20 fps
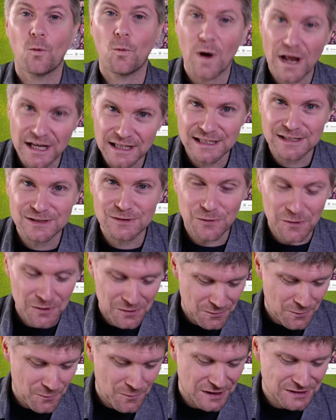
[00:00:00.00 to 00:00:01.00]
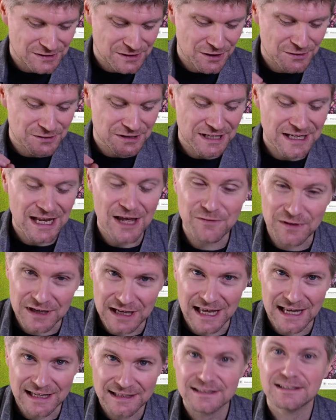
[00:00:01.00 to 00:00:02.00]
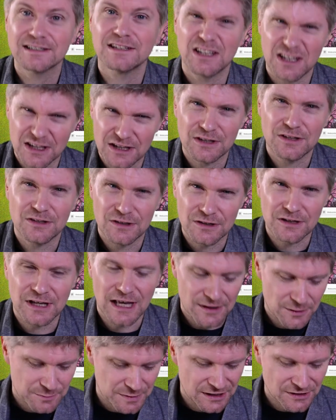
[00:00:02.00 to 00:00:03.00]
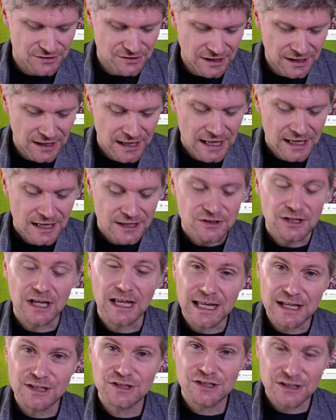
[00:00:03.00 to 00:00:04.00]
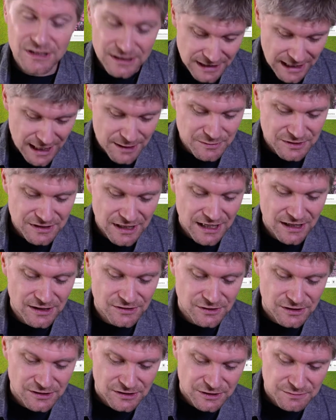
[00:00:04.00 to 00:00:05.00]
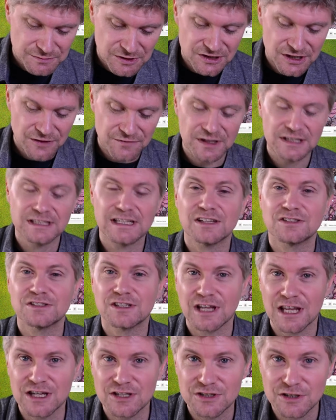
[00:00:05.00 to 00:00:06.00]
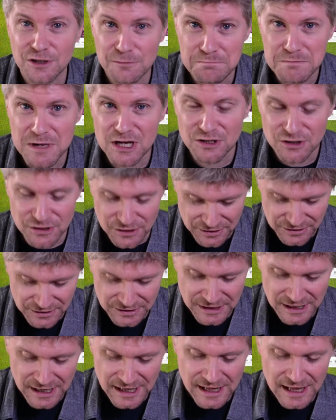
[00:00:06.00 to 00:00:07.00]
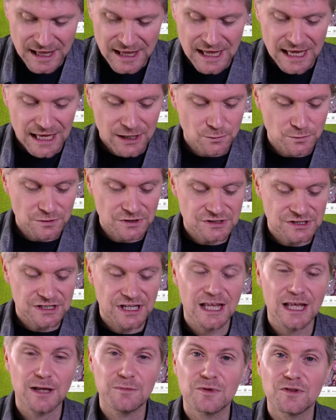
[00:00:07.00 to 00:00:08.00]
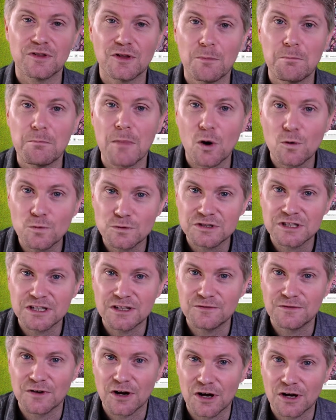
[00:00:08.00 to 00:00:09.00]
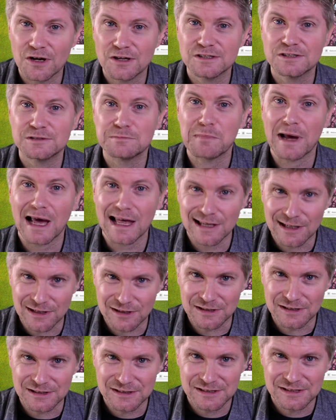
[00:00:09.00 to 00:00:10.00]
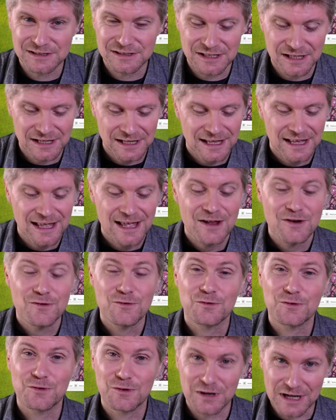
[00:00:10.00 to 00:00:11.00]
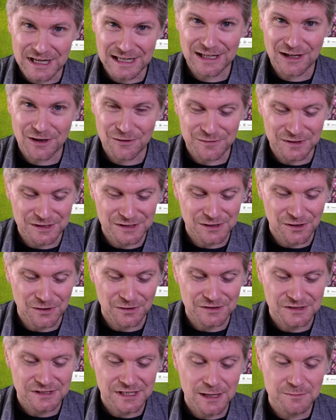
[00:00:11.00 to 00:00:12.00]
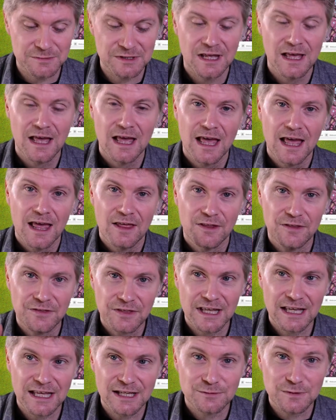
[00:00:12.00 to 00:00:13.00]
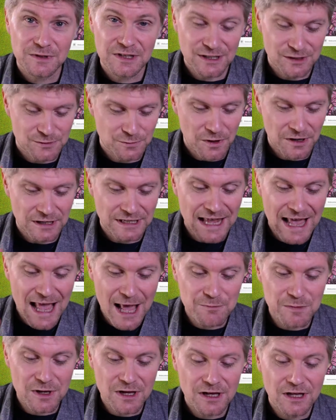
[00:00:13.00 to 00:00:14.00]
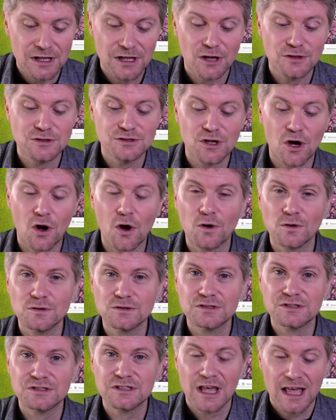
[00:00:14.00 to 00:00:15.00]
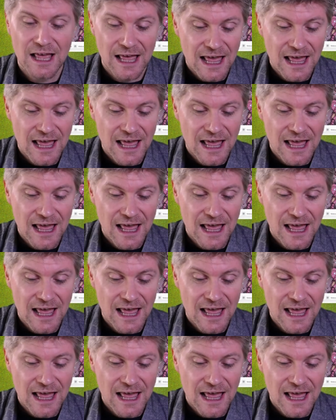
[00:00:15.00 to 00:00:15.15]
Wendy's always go to Neverland, you get the picture. So each namesake has a specific destination and mission in order to keep the multiverse balanced. Really love this concept. The thing is with this one, Emma goes to Oz,